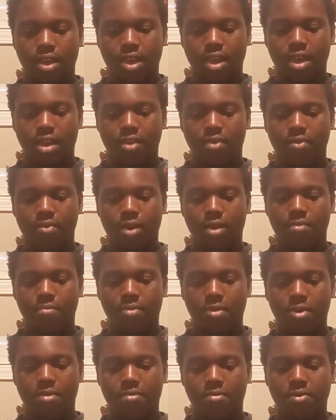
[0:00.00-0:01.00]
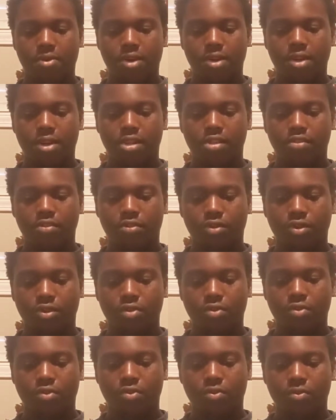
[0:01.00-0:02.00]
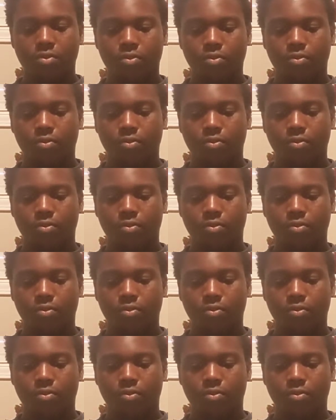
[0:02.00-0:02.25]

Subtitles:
a great people and a strong.